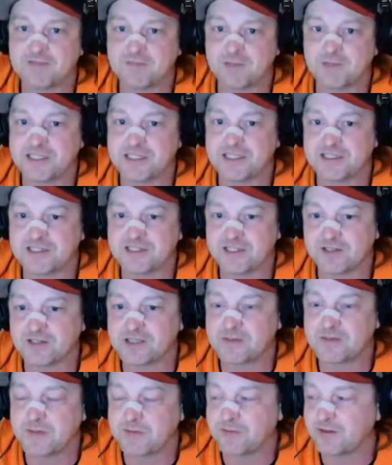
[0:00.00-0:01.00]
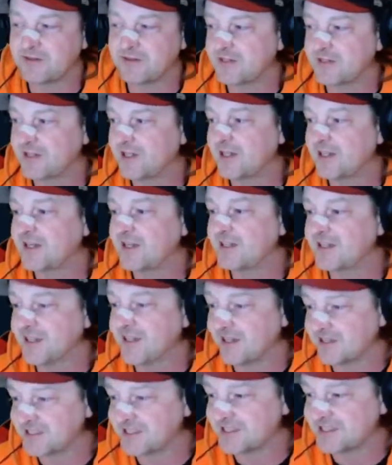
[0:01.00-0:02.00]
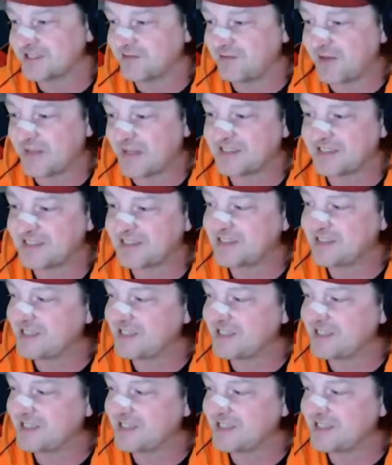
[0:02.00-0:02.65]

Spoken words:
would consider a speedrun. Now, is this the fastest